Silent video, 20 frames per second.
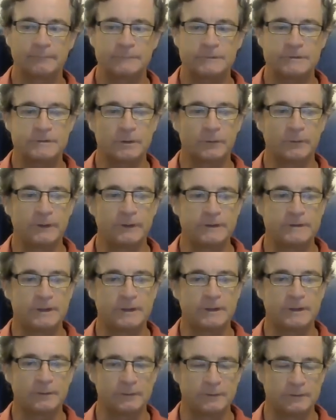So we need to
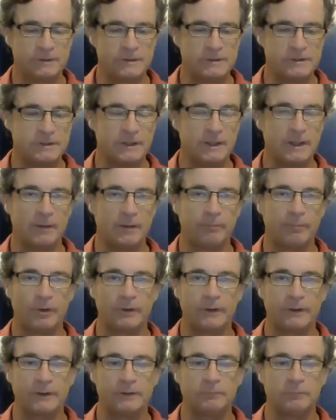condition our
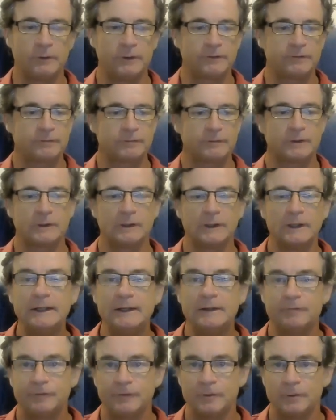body with
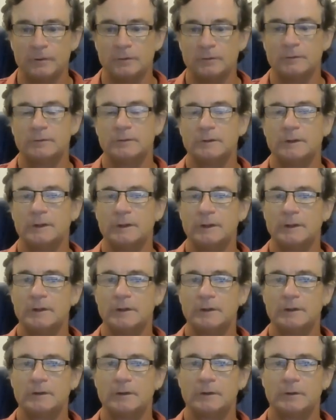clean fuel,
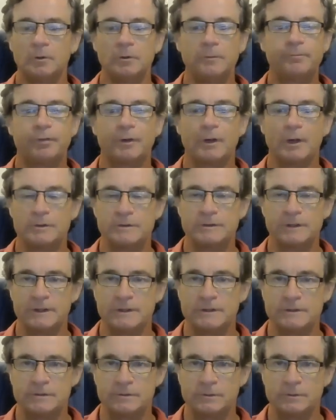good
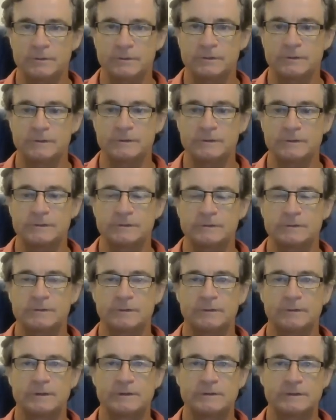protein sources,
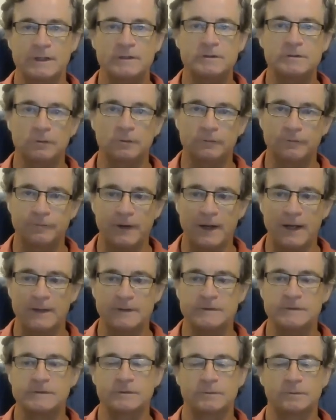essential
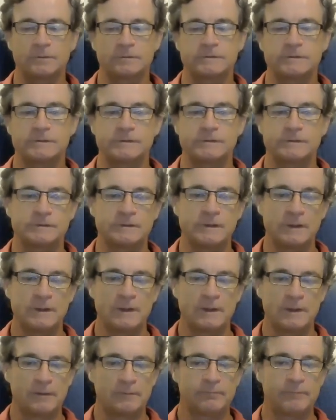fat sources.
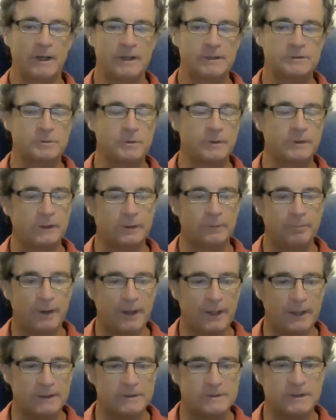Make sure that you
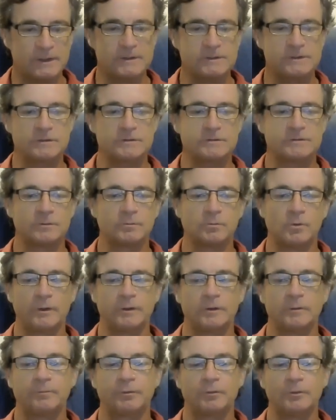pay attention to
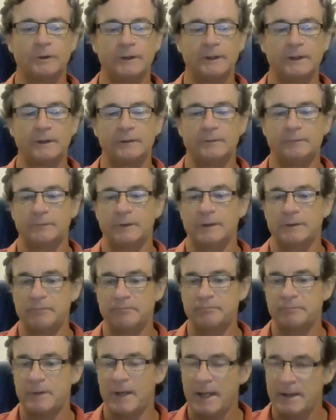what you put in
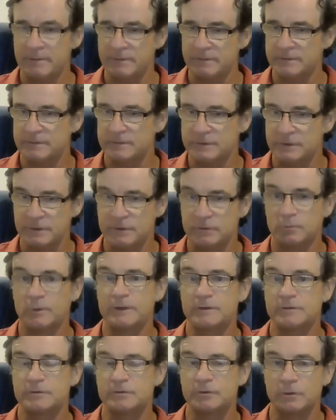and to the
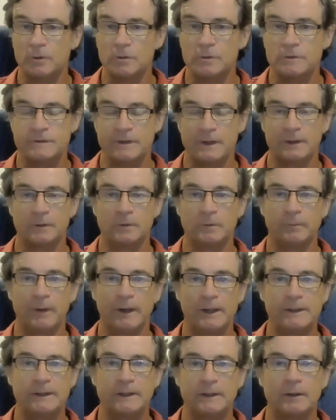withdrawals that you're
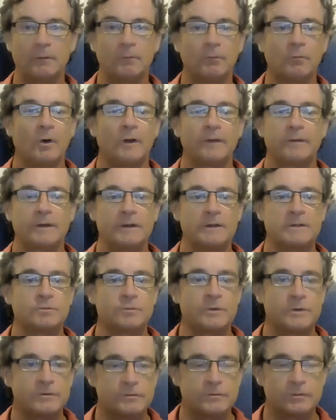making and what those
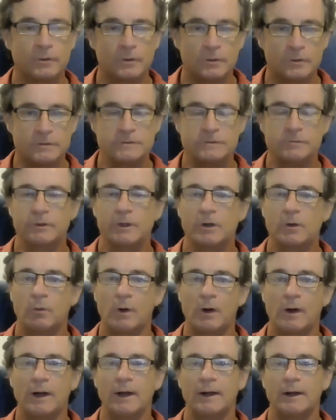withdrawals
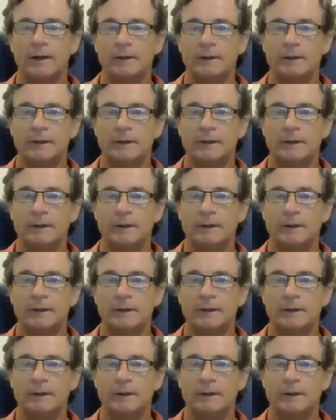require.